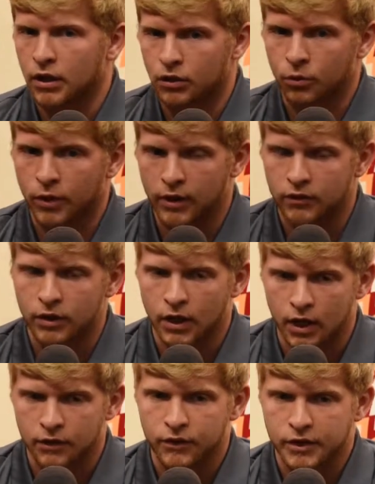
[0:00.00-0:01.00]
We have a
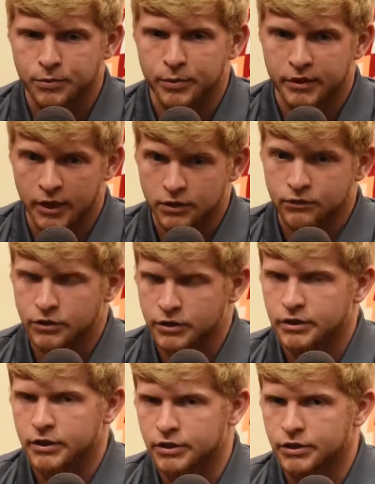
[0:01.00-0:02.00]
lot of expectation for this
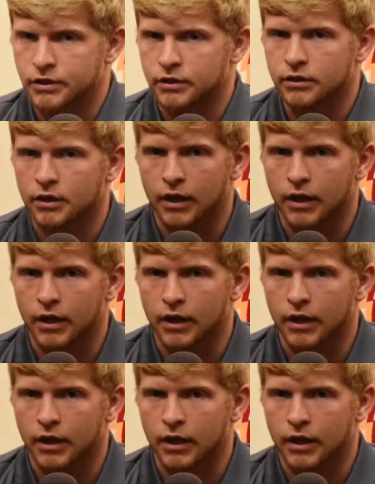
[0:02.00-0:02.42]
season,